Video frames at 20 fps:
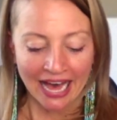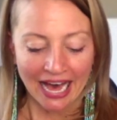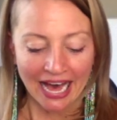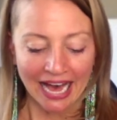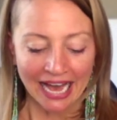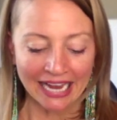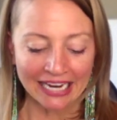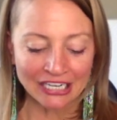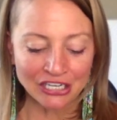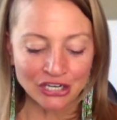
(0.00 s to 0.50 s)

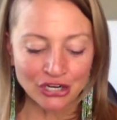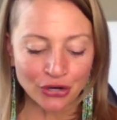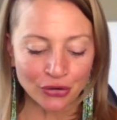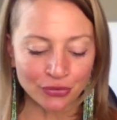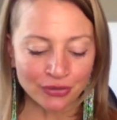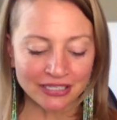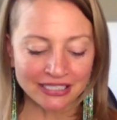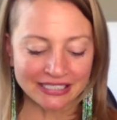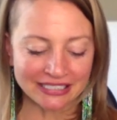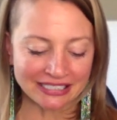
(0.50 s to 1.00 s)
I
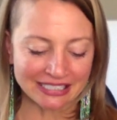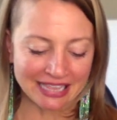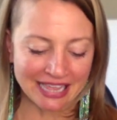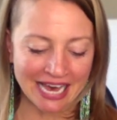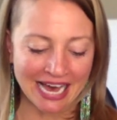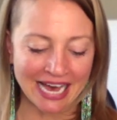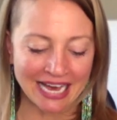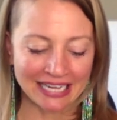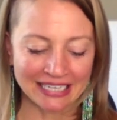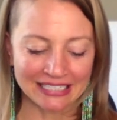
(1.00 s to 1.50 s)
notice
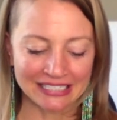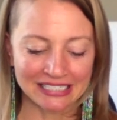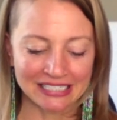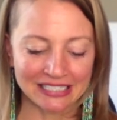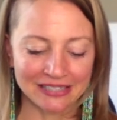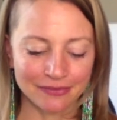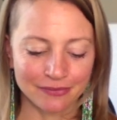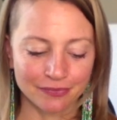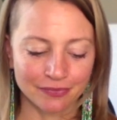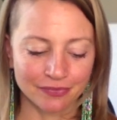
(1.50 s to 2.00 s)

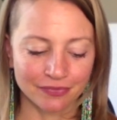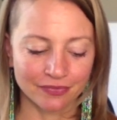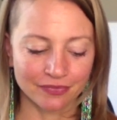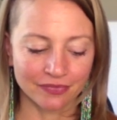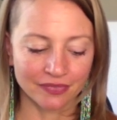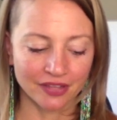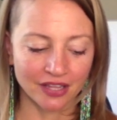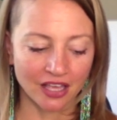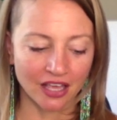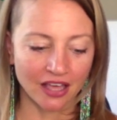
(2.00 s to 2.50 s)
that
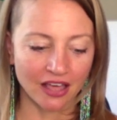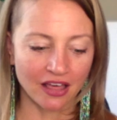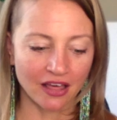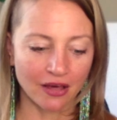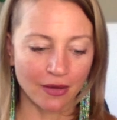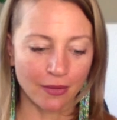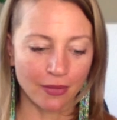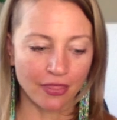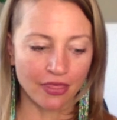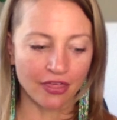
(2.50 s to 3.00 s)

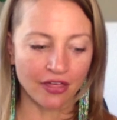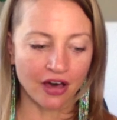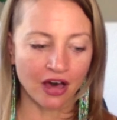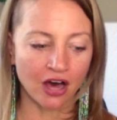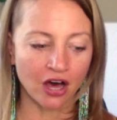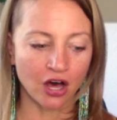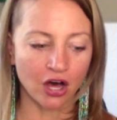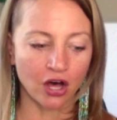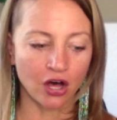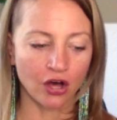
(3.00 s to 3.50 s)

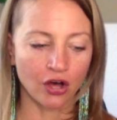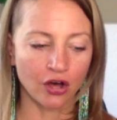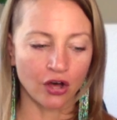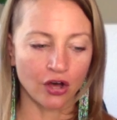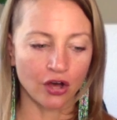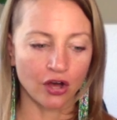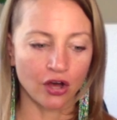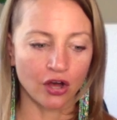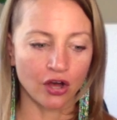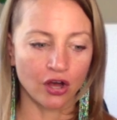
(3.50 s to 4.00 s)
the
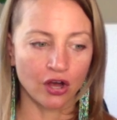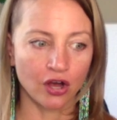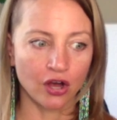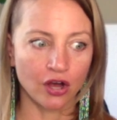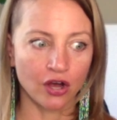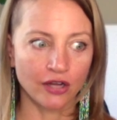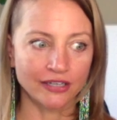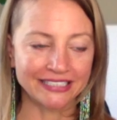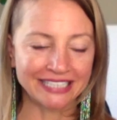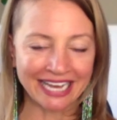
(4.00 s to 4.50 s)

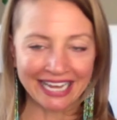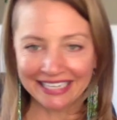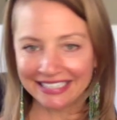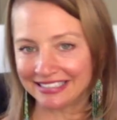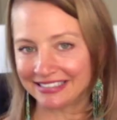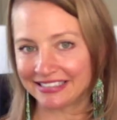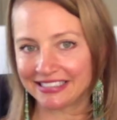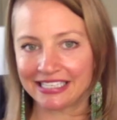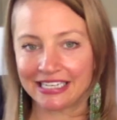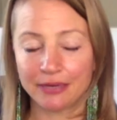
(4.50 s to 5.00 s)

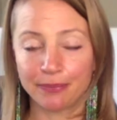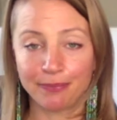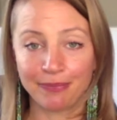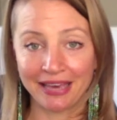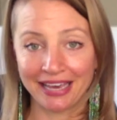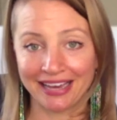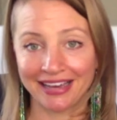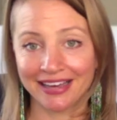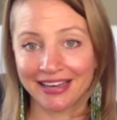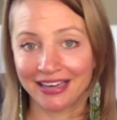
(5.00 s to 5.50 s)
tendency to
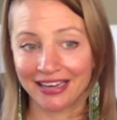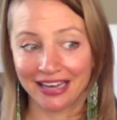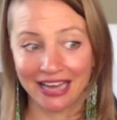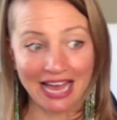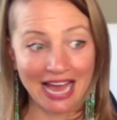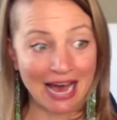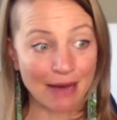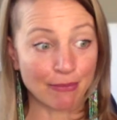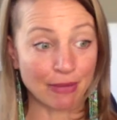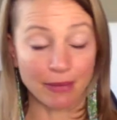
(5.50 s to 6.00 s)
pick
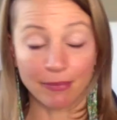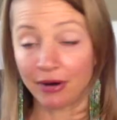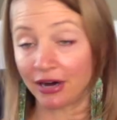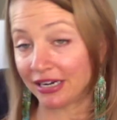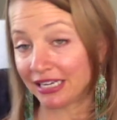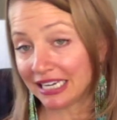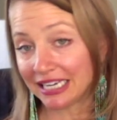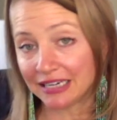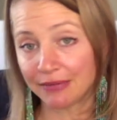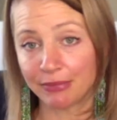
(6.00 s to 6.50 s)
at my
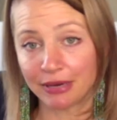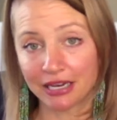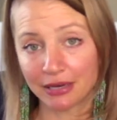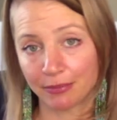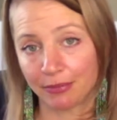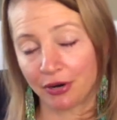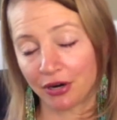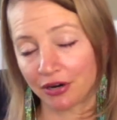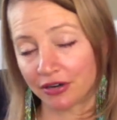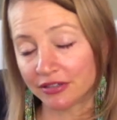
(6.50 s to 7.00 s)
body and pick
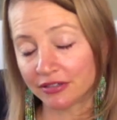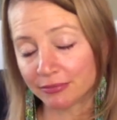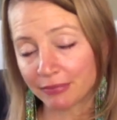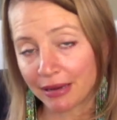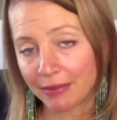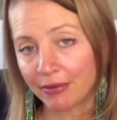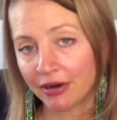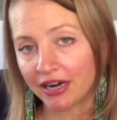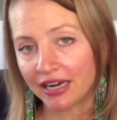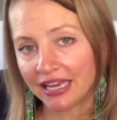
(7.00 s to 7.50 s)
apart my
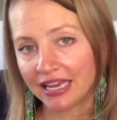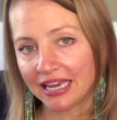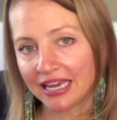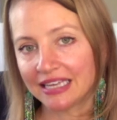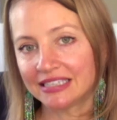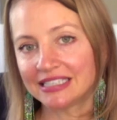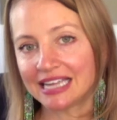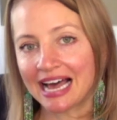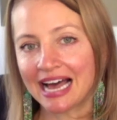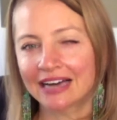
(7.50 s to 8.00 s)
body
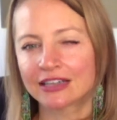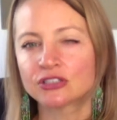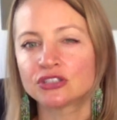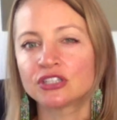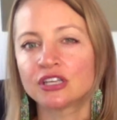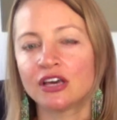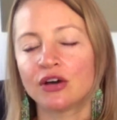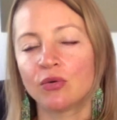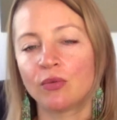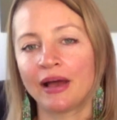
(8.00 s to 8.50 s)
is
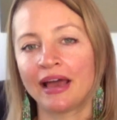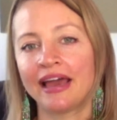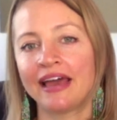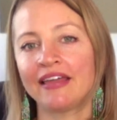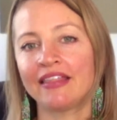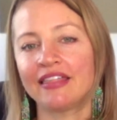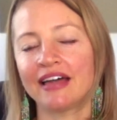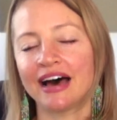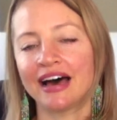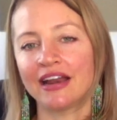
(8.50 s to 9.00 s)
actually a way
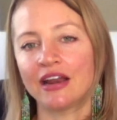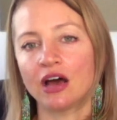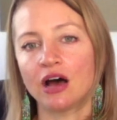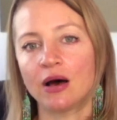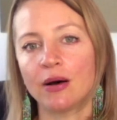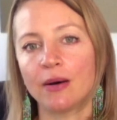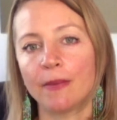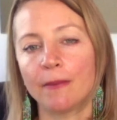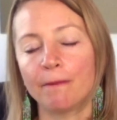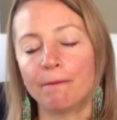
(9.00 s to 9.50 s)
that
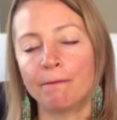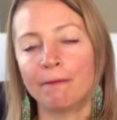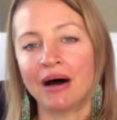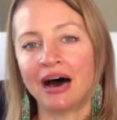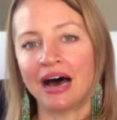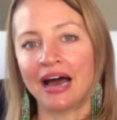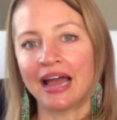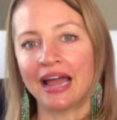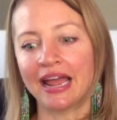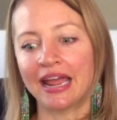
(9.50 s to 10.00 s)

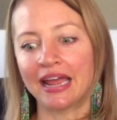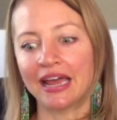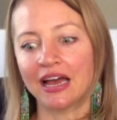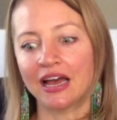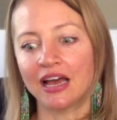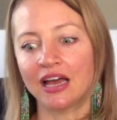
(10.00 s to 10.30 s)
I